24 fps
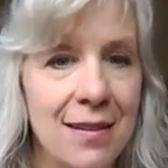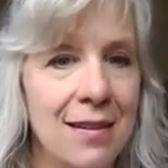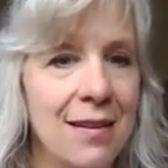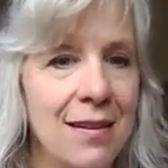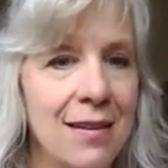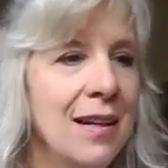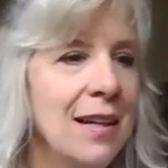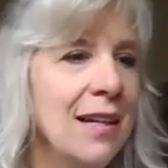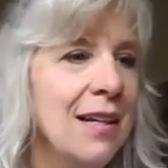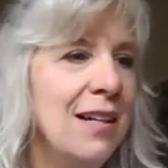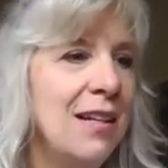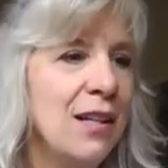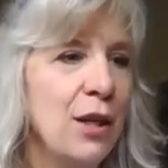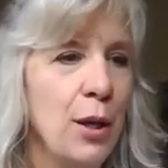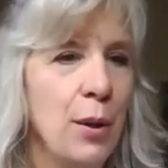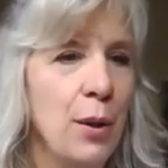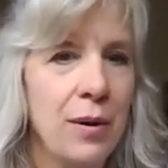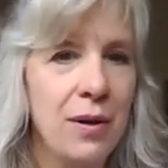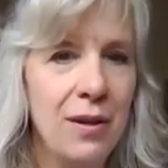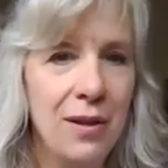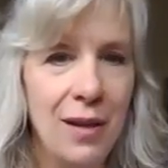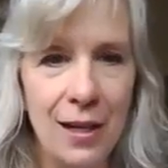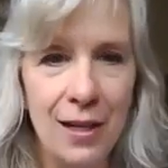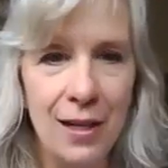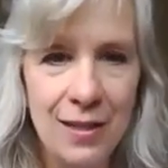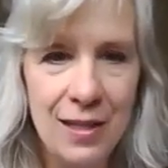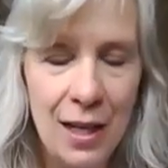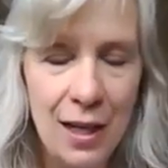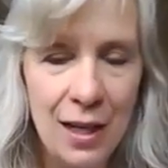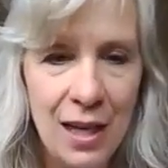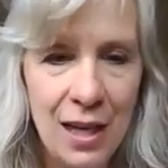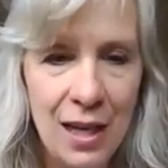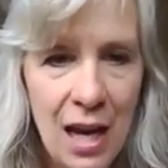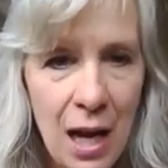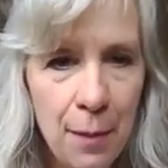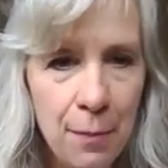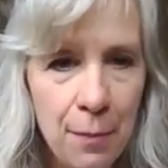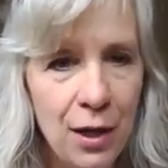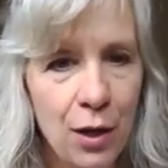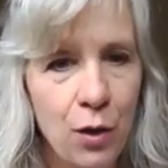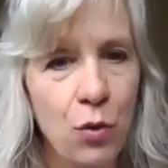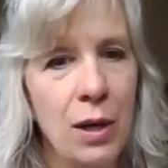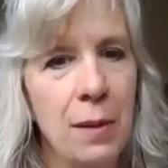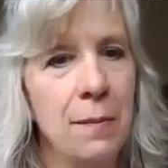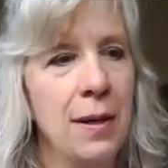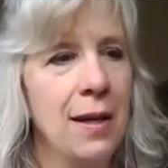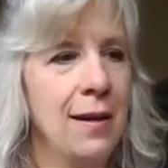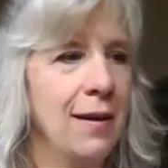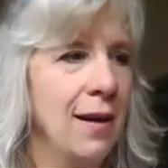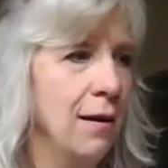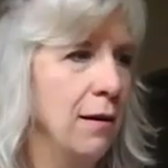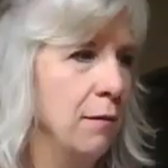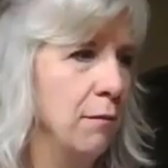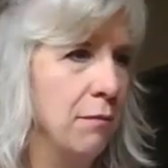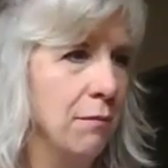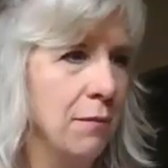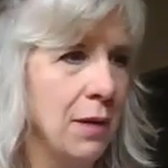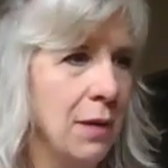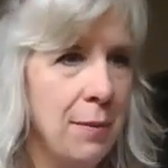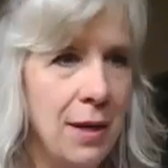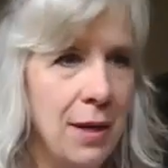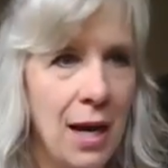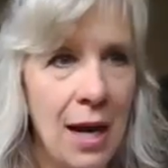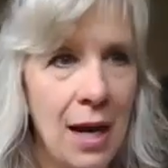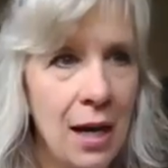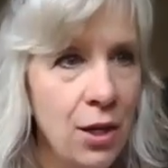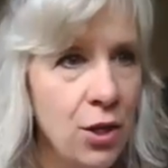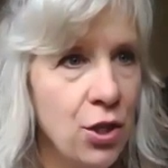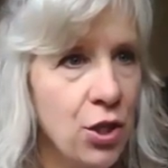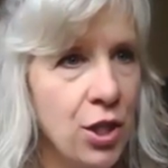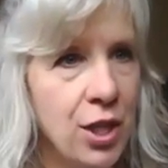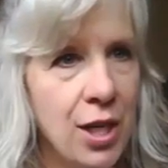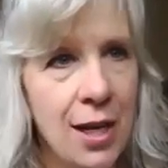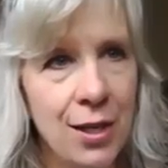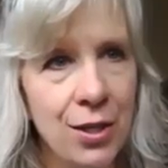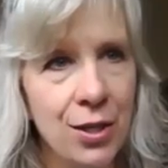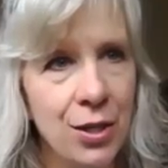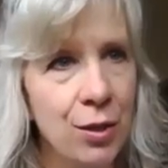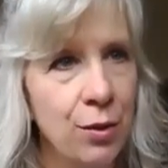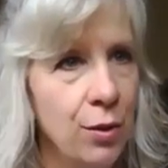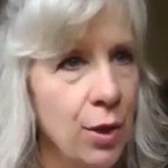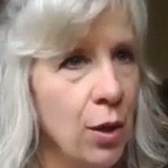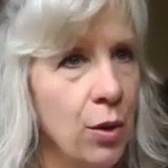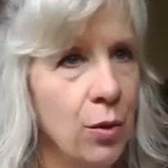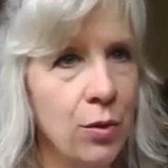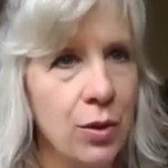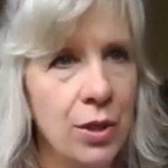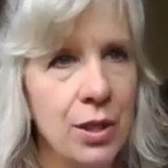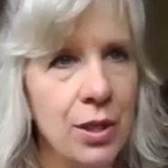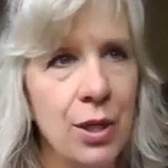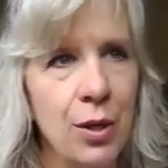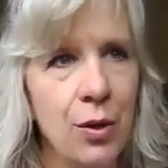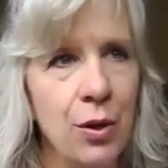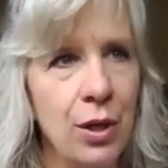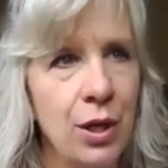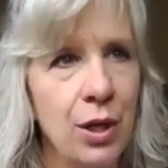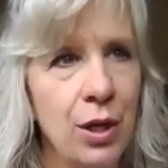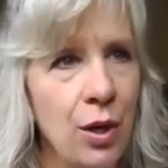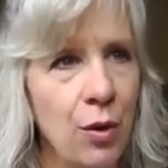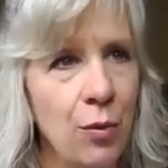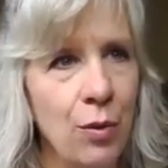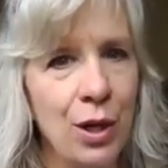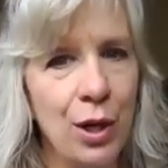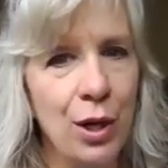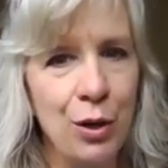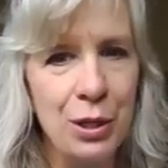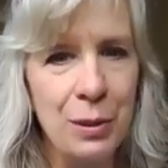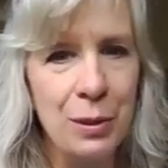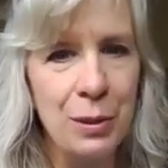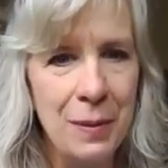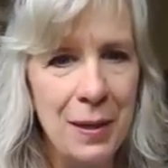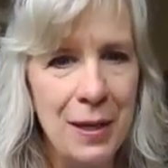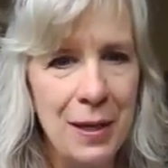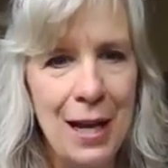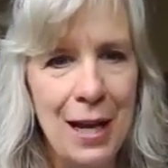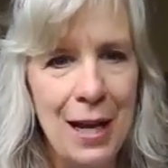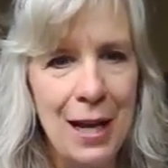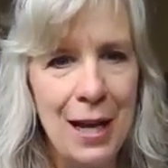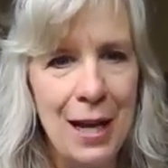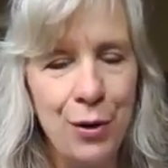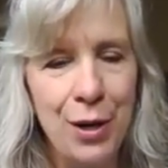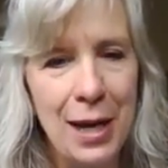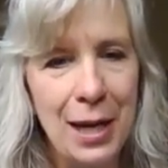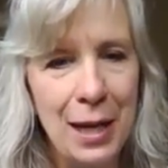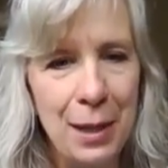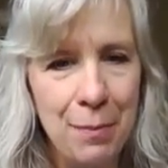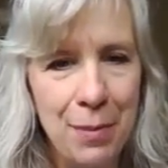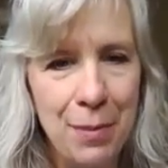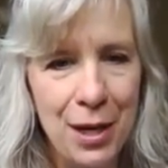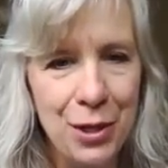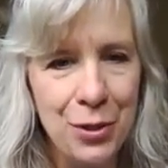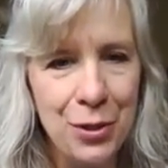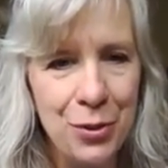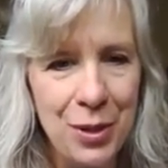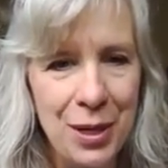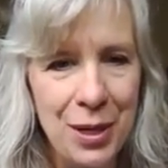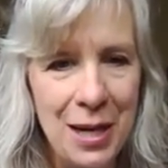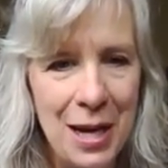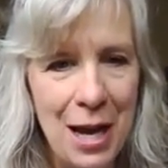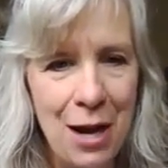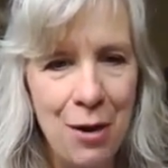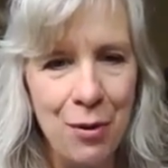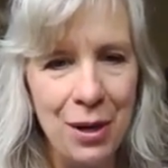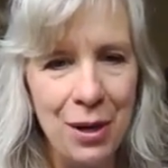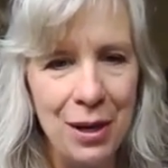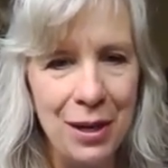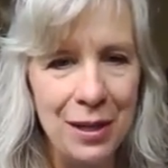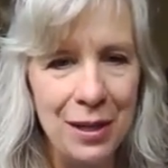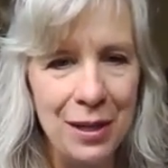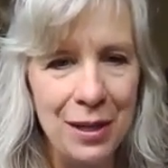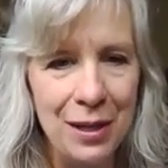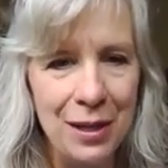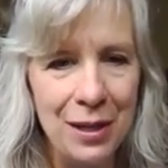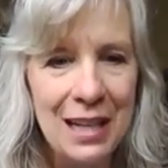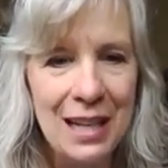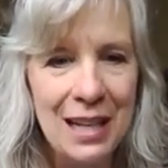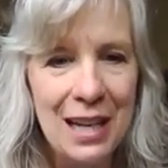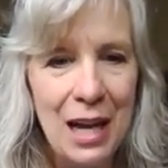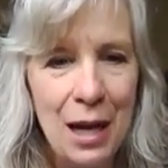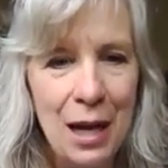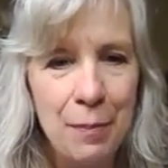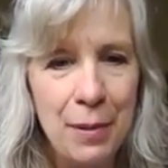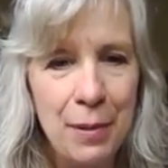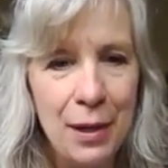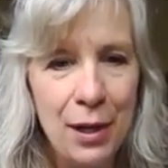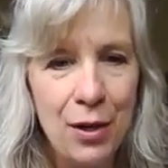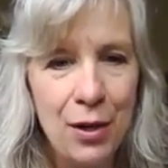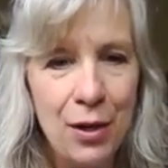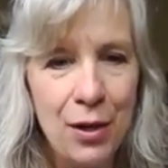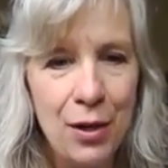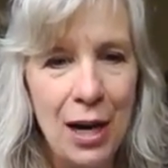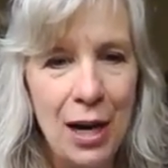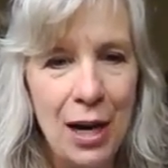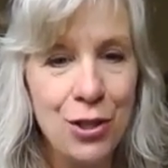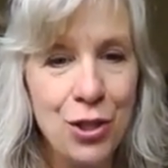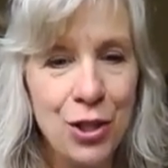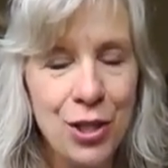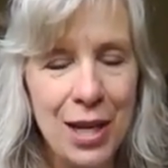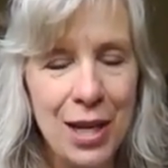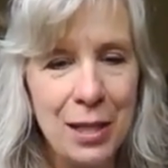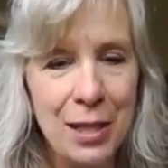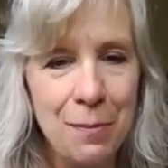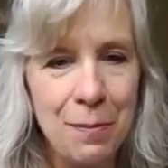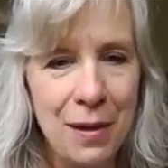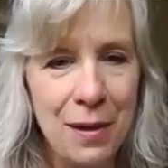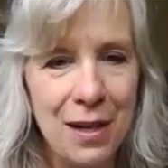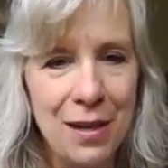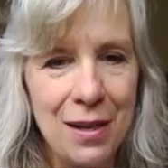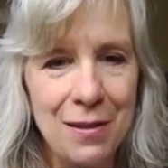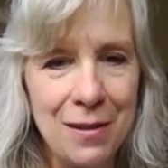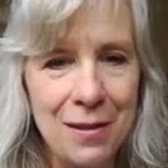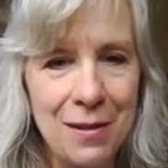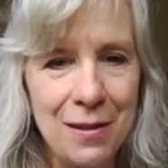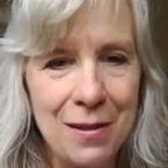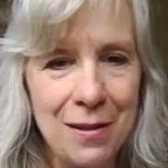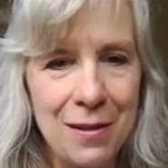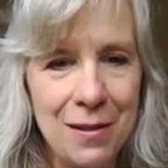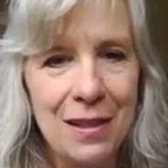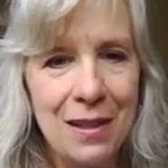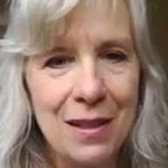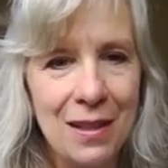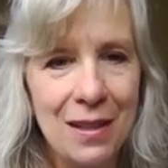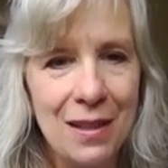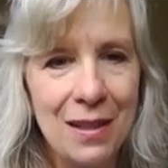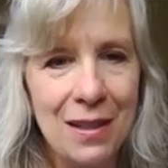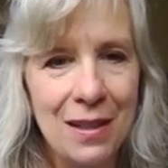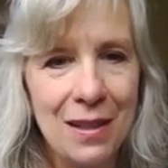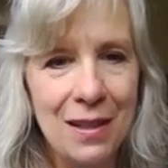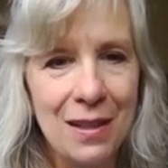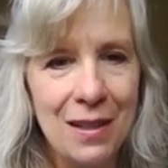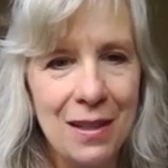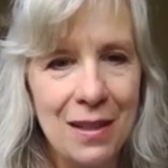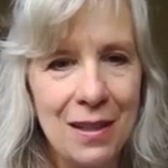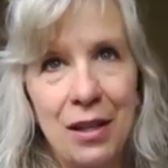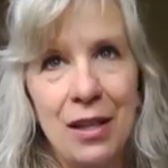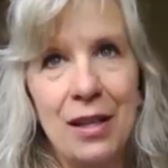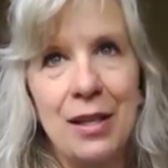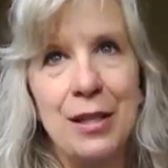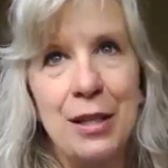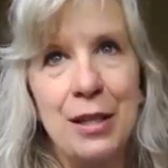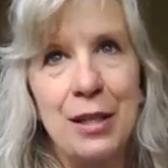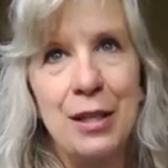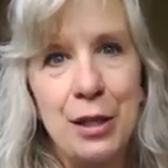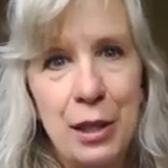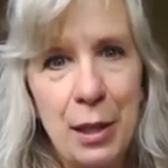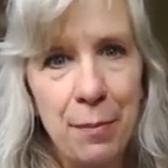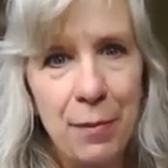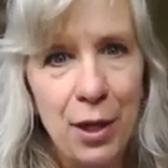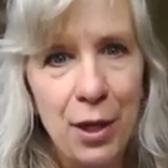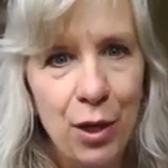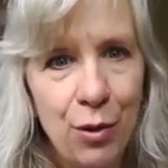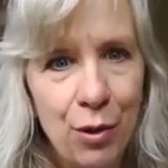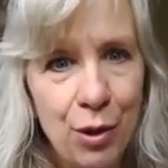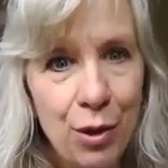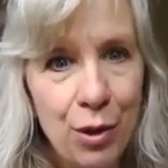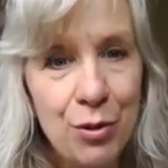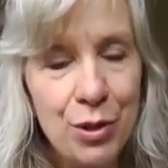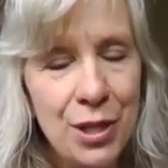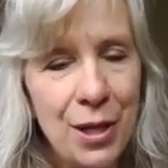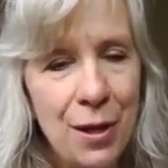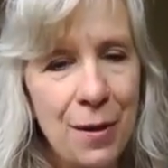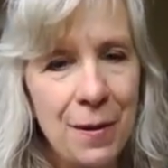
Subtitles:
like you said, camping equipment, maybe ice chests, who knows, you don't want to go spend $80 or $90 right now on a bigger ice chest, because is it something you use all the time?